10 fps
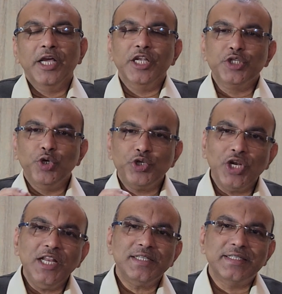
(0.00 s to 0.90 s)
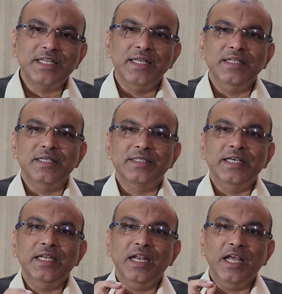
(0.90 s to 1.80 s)
It is usually
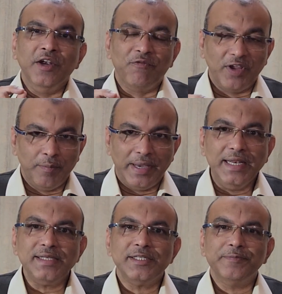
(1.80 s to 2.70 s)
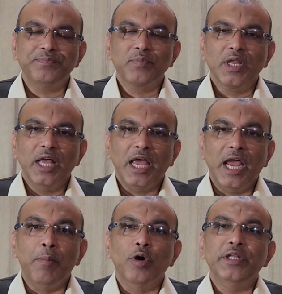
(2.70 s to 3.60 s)
seen in females
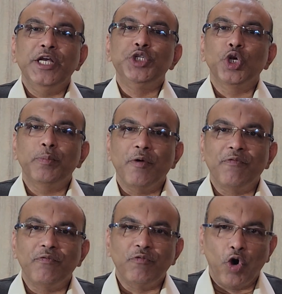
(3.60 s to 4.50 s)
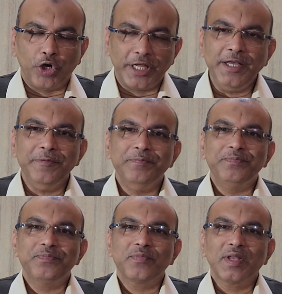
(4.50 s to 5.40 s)
above the age group of 40,
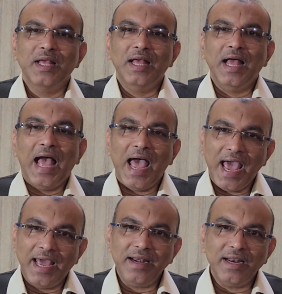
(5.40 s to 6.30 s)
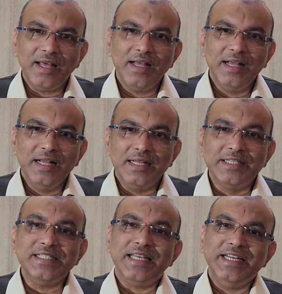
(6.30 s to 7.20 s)
and
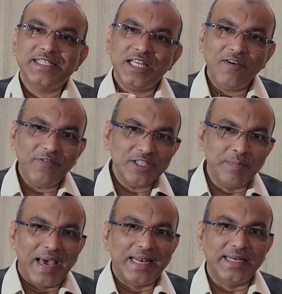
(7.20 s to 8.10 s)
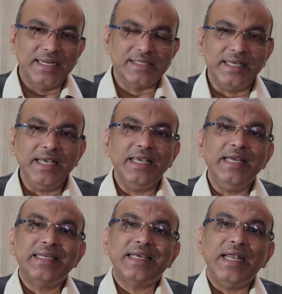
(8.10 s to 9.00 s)
this itself is malignancy.
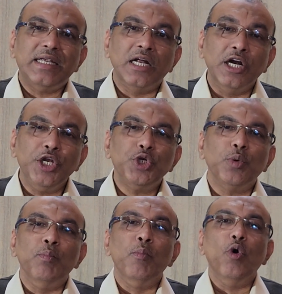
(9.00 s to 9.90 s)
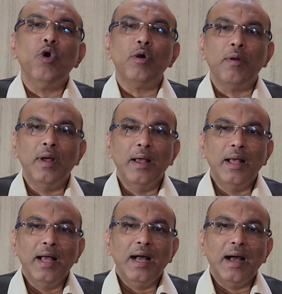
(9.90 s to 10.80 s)
It can turn into more
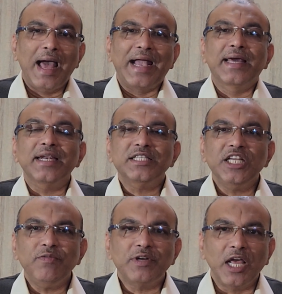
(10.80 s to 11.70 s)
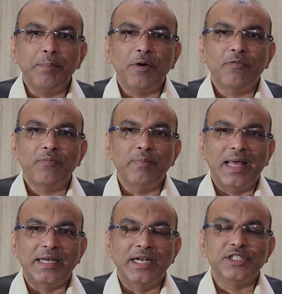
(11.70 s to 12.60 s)
aggressive type of
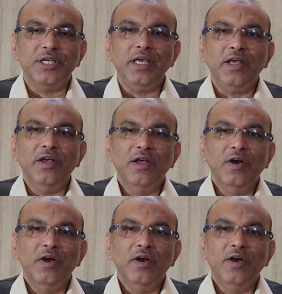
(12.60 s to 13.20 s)
malignancy,